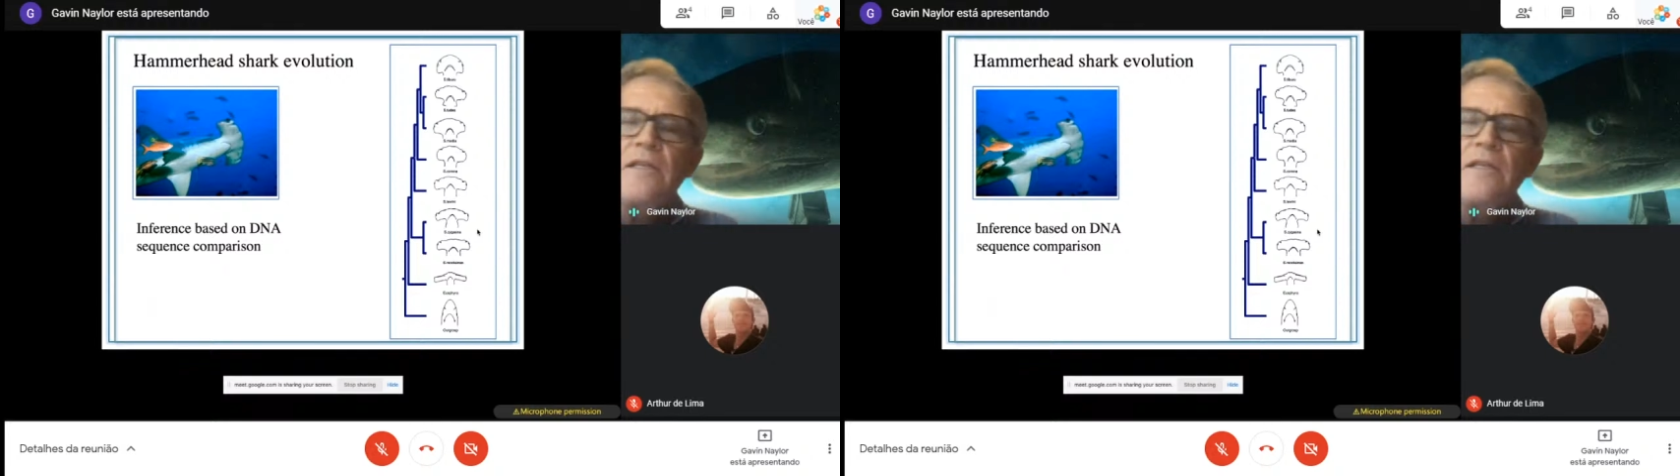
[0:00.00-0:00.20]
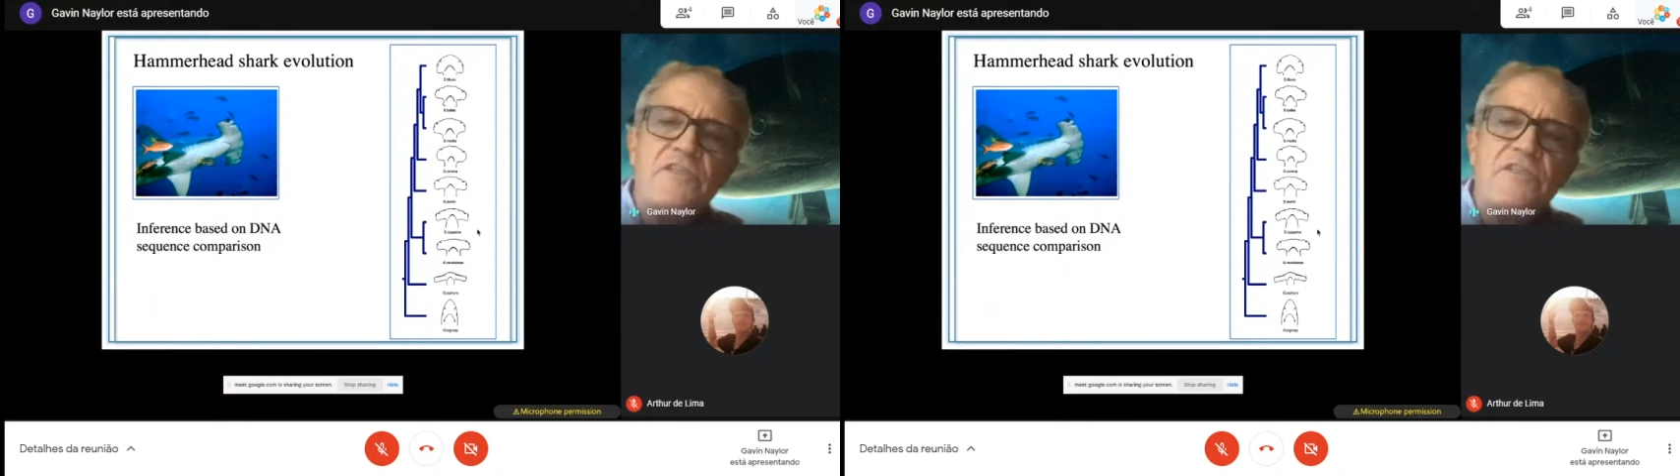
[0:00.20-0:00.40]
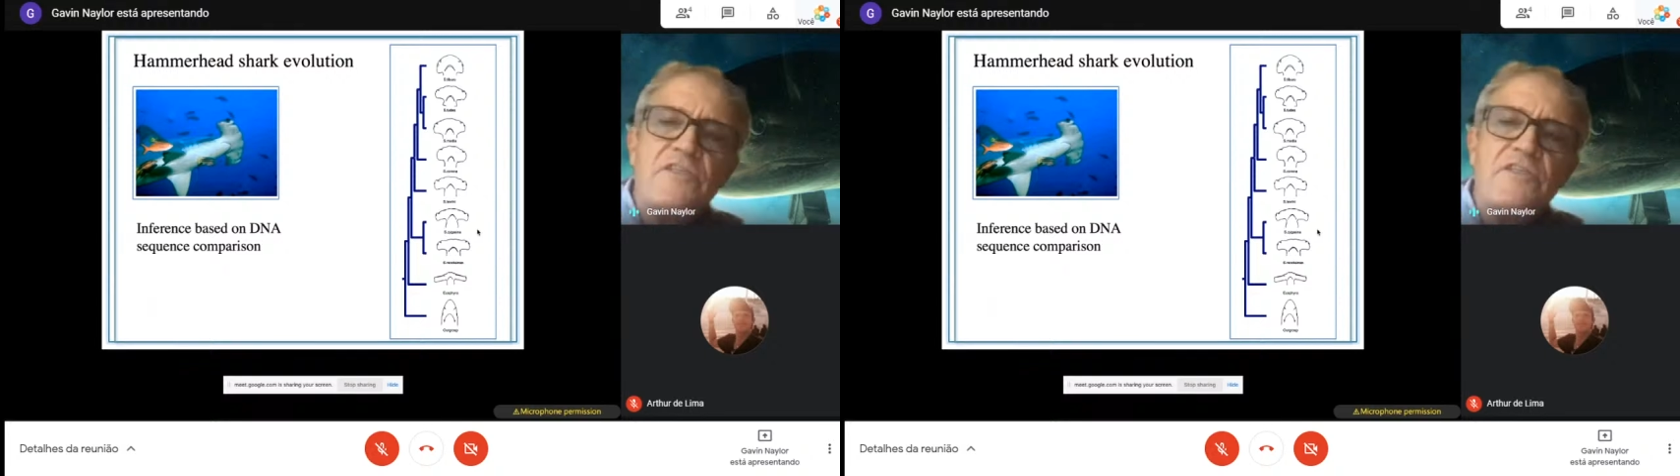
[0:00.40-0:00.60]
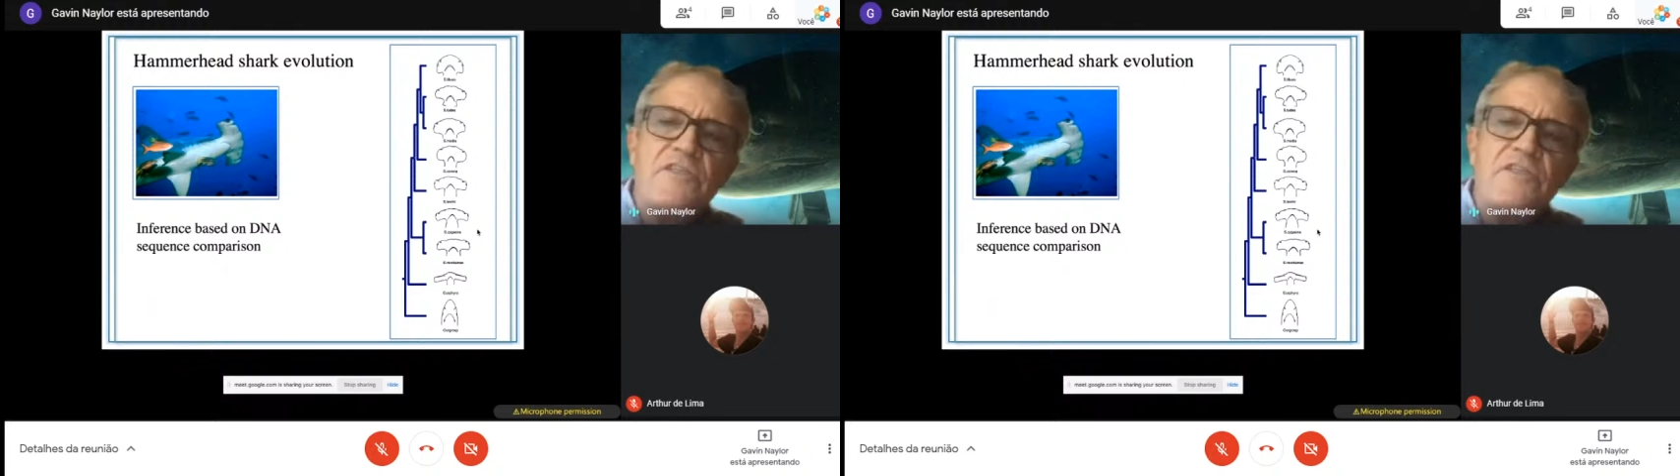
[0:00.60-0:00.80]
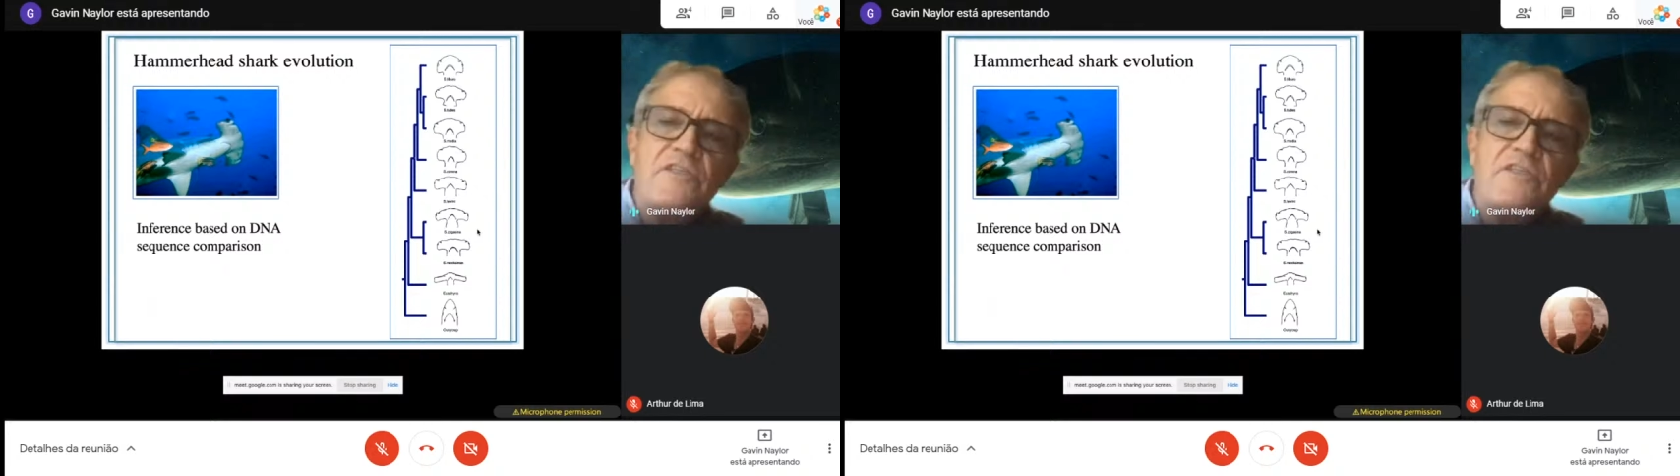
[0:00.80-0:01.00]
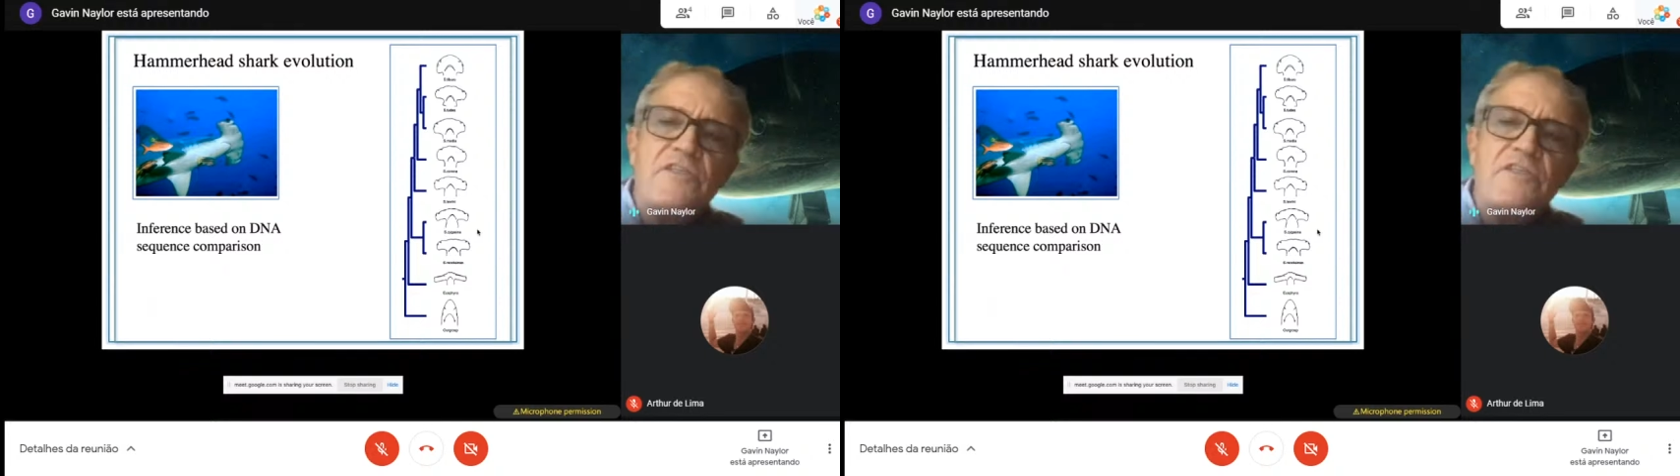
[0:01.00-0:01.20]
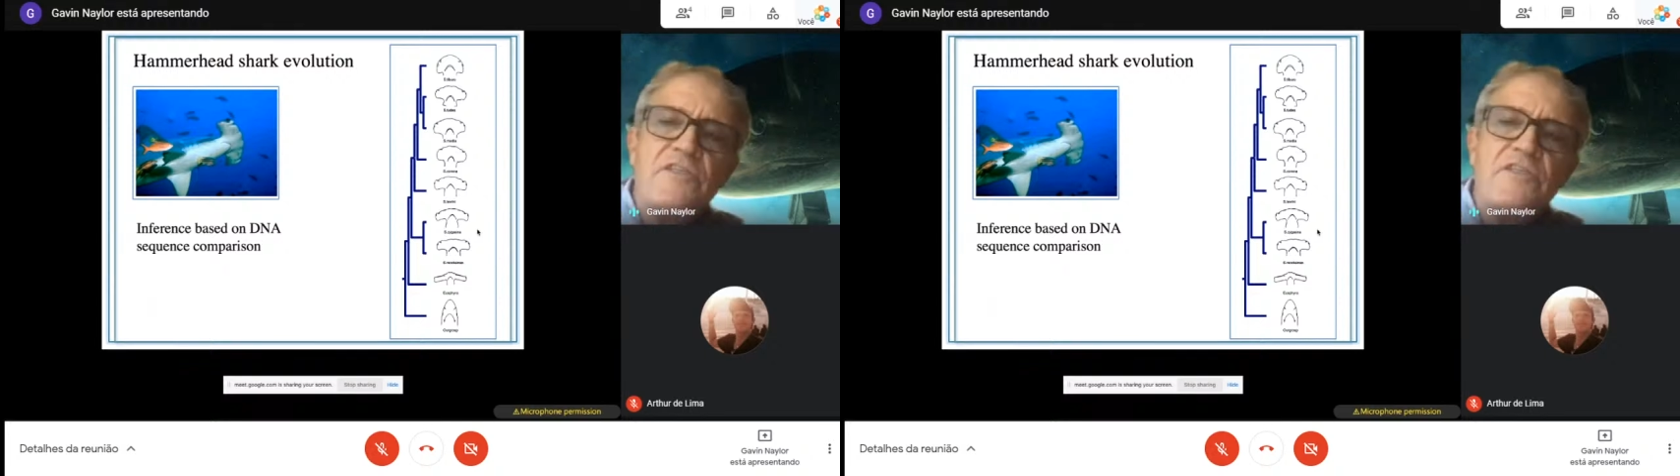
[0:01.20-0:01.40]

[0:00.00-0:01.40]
of genes across the nuclear genome.